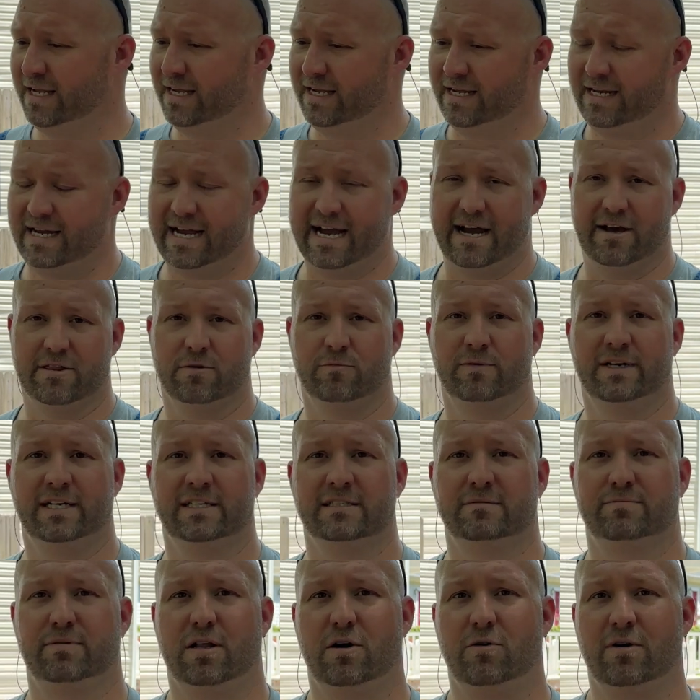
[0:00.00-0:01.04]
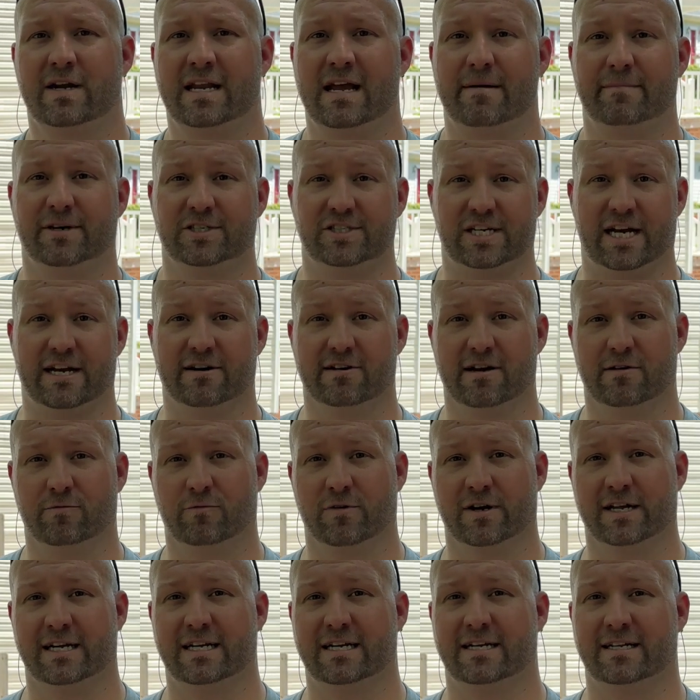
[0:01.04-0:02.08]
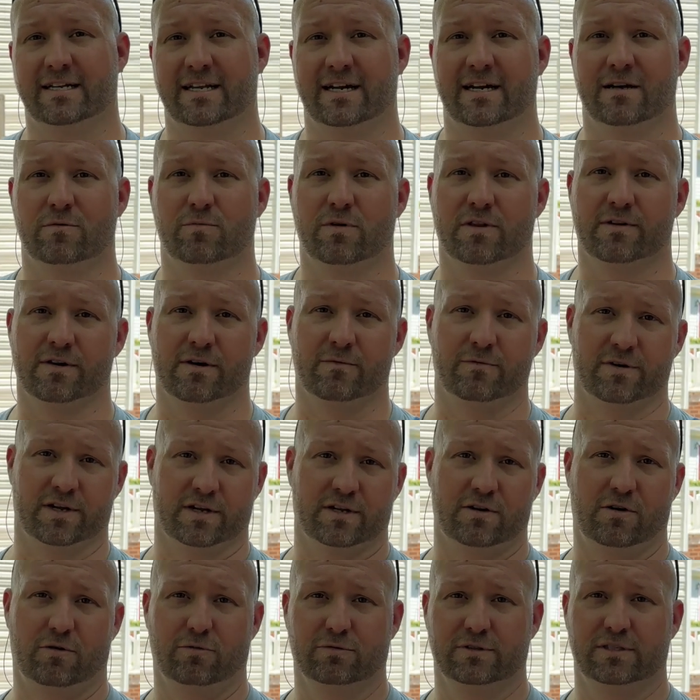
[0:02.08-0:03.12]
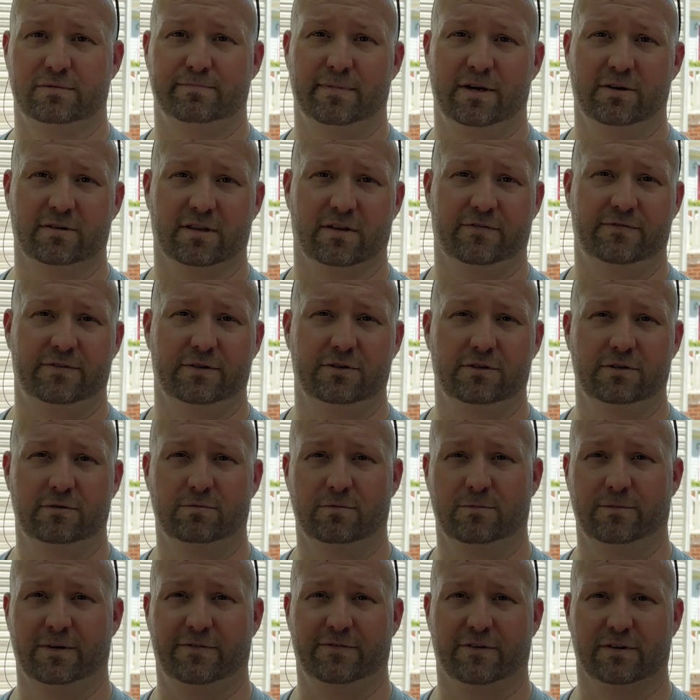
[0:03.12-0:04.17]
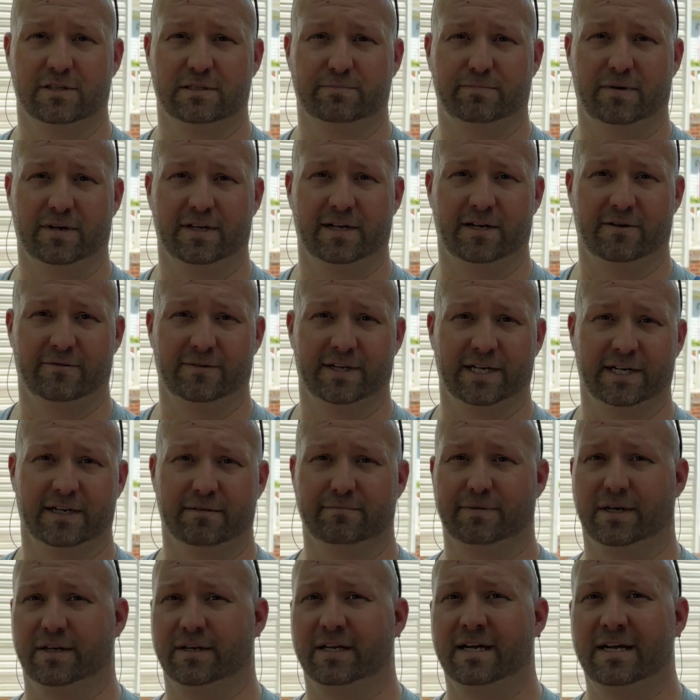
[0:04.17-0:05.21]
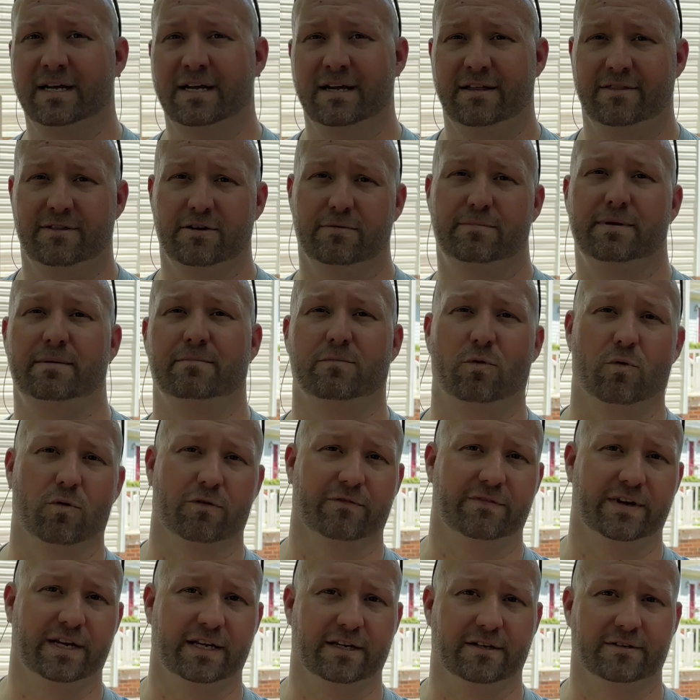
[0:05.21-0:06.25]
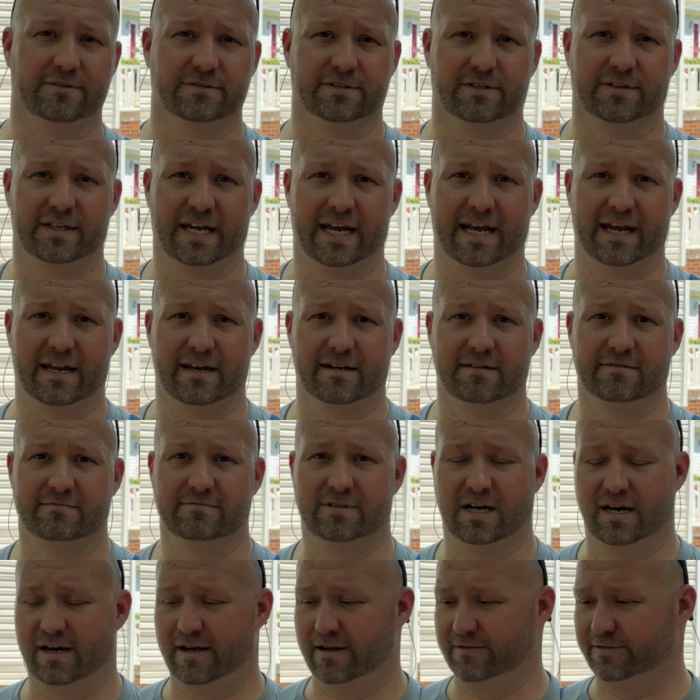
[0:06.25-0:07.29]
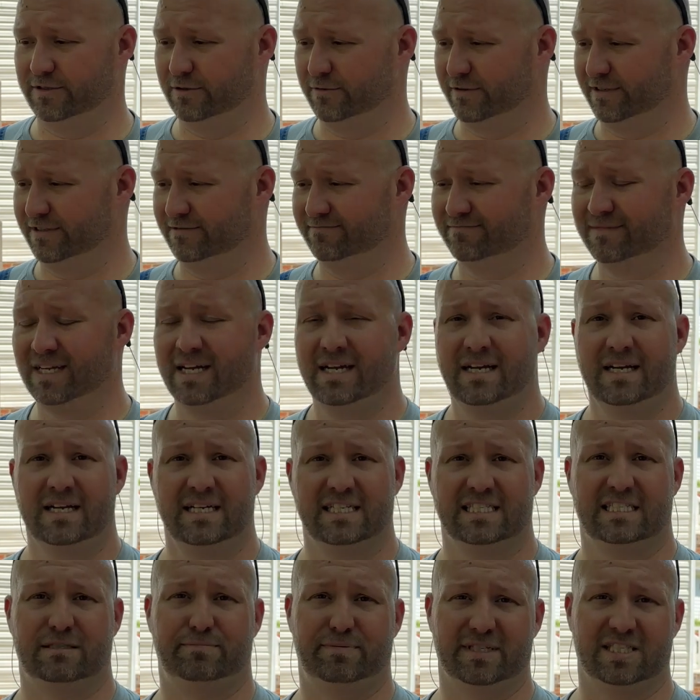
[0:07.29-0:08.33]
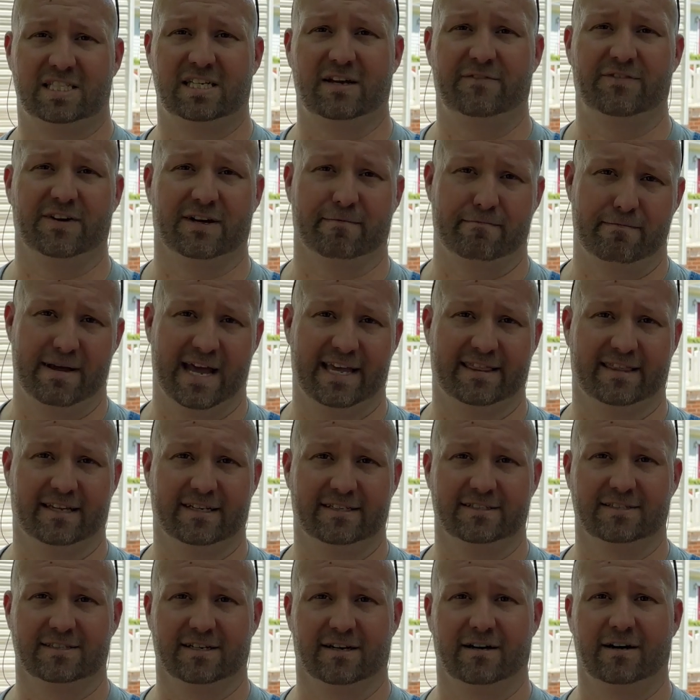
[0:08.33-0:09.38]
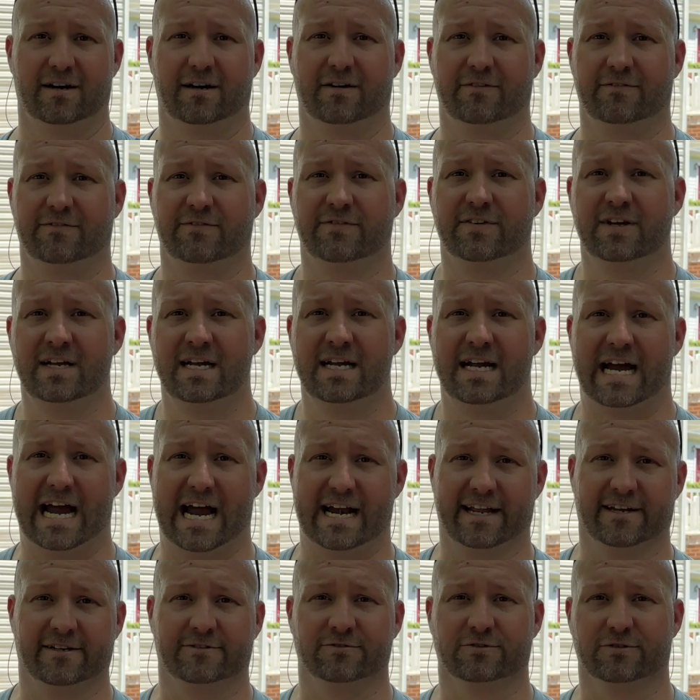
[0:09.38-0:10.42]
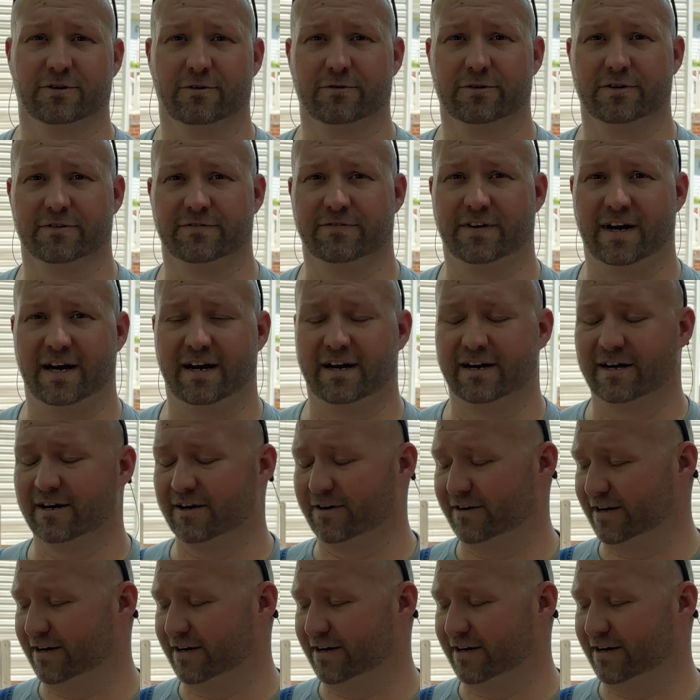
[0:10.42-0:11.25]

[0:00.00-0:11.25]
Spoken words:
how the wind's blowing, how much air I want to get in there, whether I want to cold smoke the food when we first put it on there, but there'll be more videos of that, doing specific methods of how to control your fire,